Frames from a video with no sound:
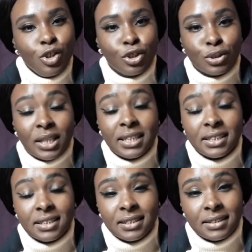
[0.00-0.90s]
So that
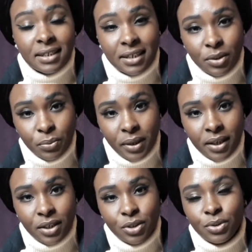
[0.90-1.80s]
is the second way,
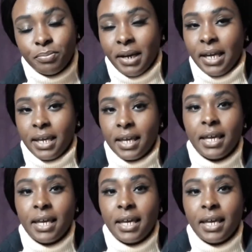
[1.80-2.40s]
by